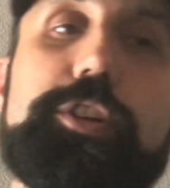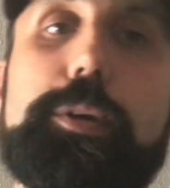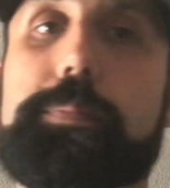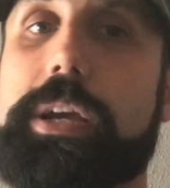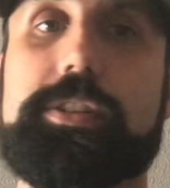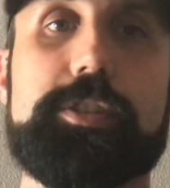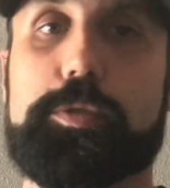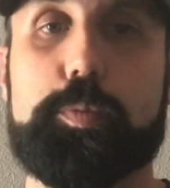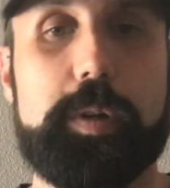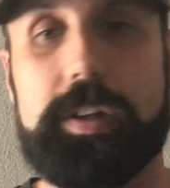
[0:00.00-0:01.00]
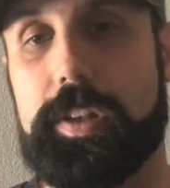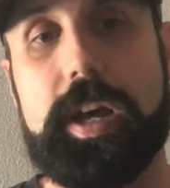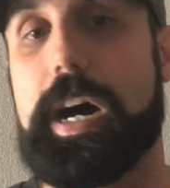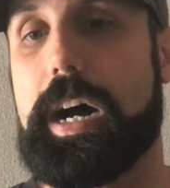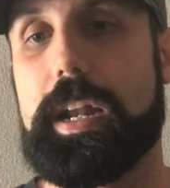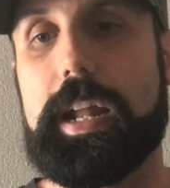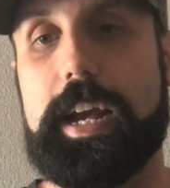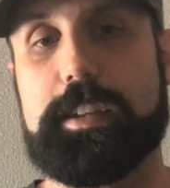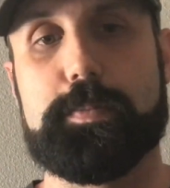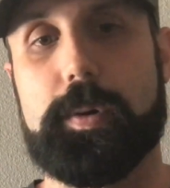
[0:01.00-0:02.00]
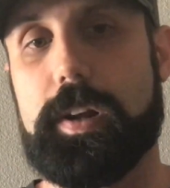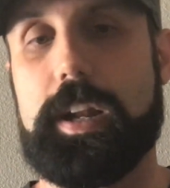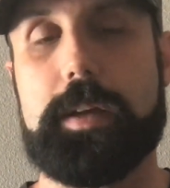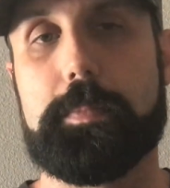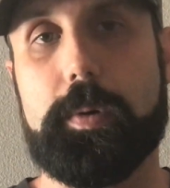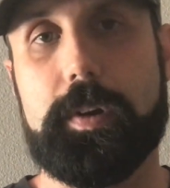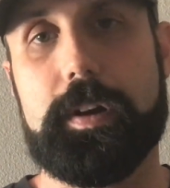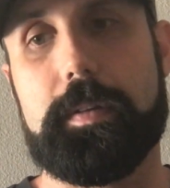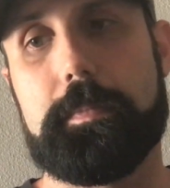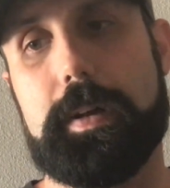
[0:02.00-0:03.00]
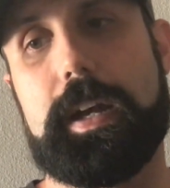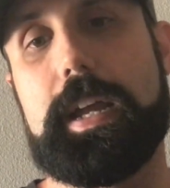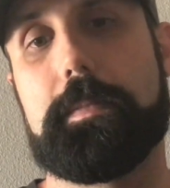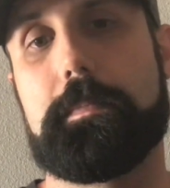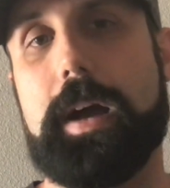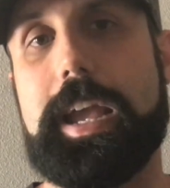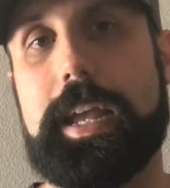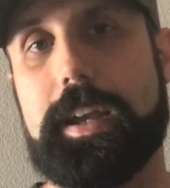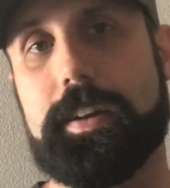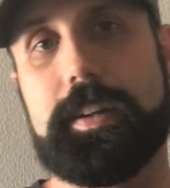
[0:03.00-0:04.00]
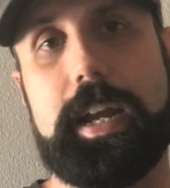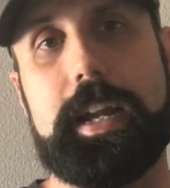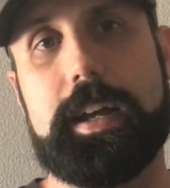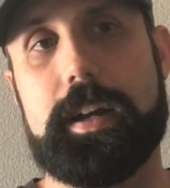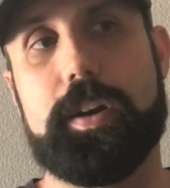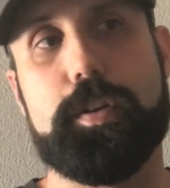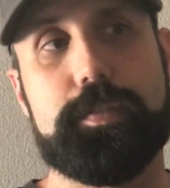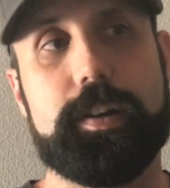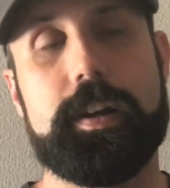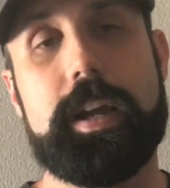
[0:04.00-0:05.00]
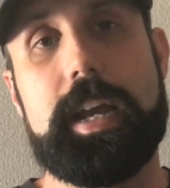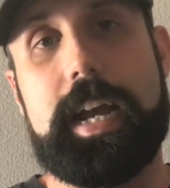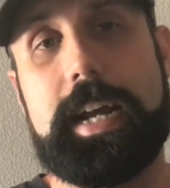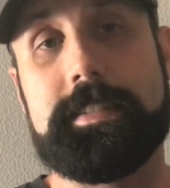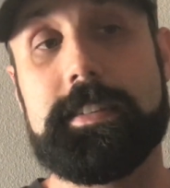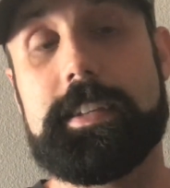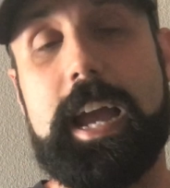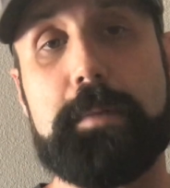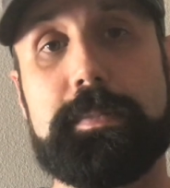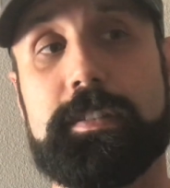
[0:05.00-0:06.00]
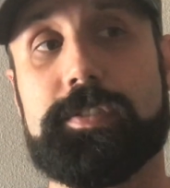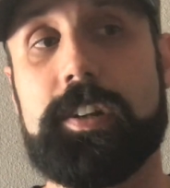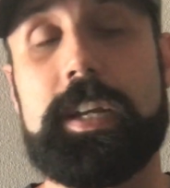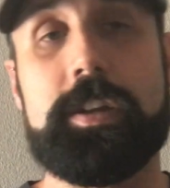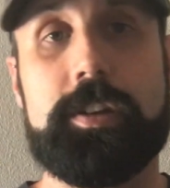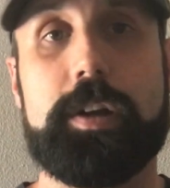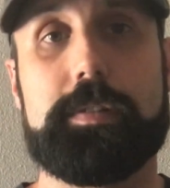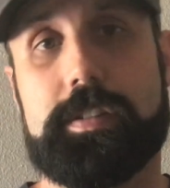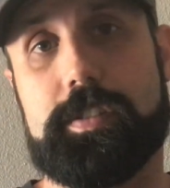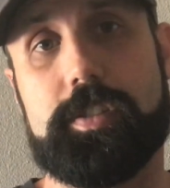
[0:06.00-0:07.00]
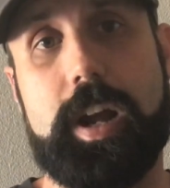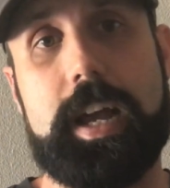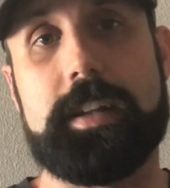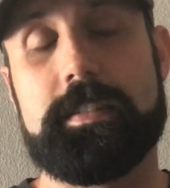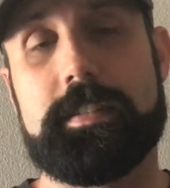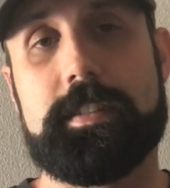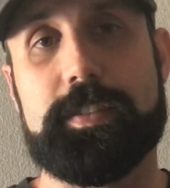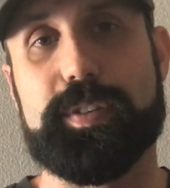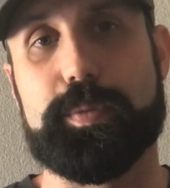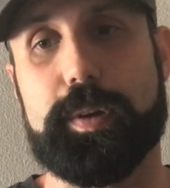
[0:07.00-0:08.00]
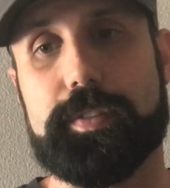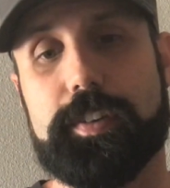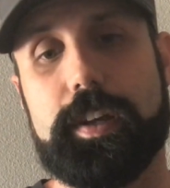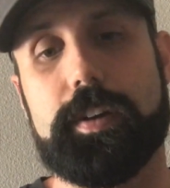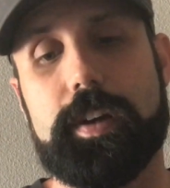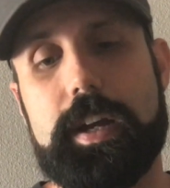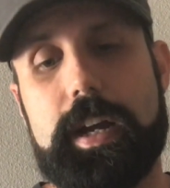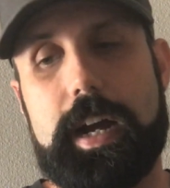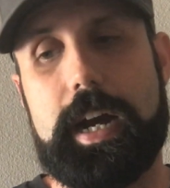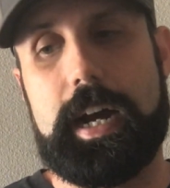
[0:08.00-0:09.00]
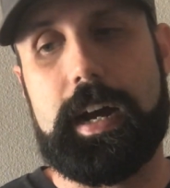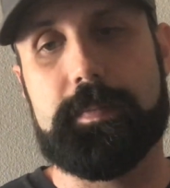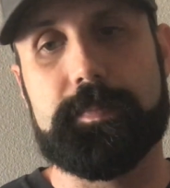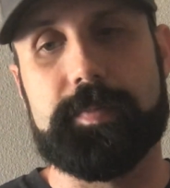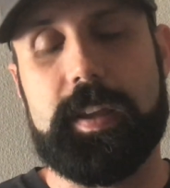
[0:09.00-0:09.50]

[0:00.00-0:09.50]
your pictures will not export and import, but it might get your data over. And since the app is free, you can always try it just to see if it would work for you. And